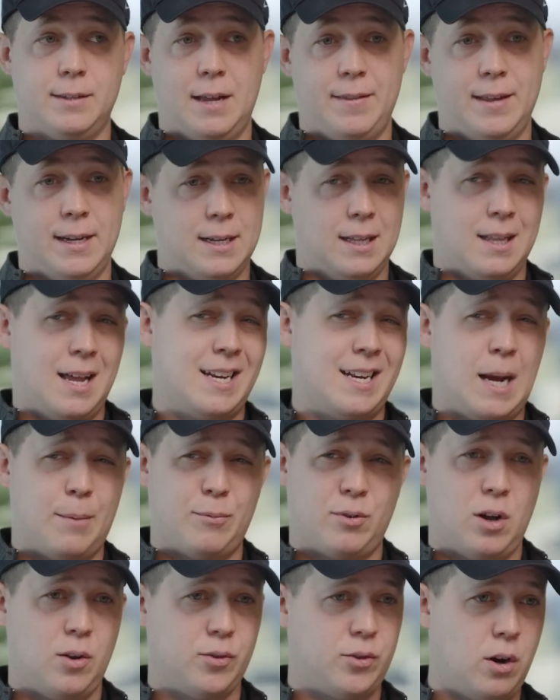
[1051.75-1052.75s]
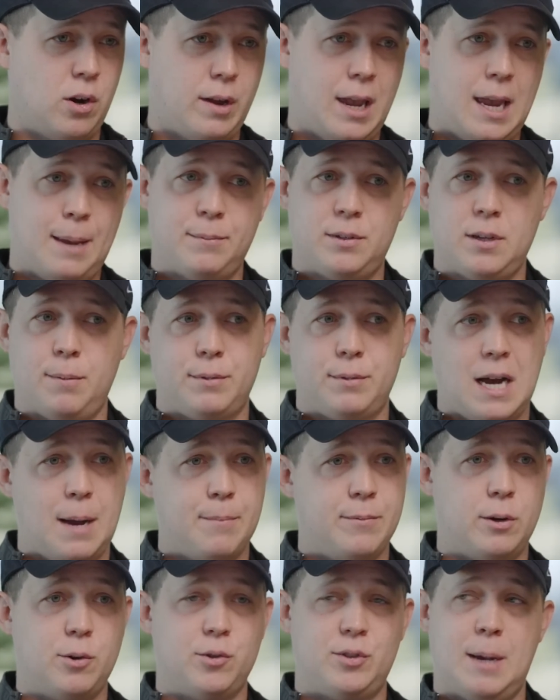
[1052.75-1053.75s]
And I think a lot of times in All-Star games,
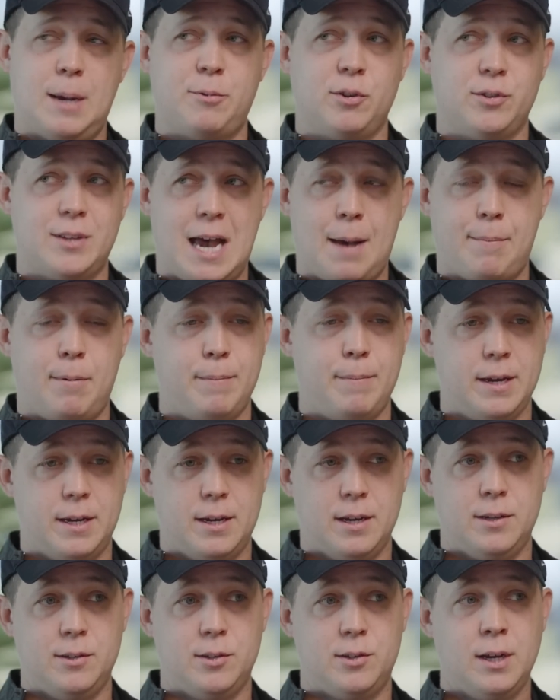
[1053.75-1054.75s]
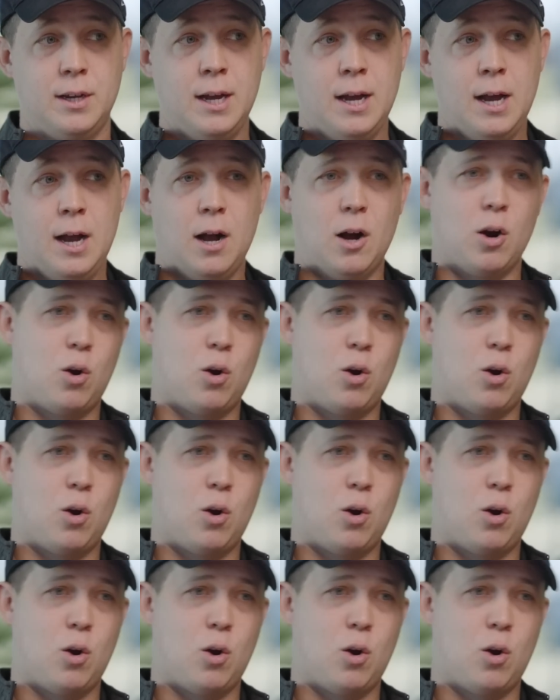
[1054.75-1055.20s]
sometimes interceptions happen because a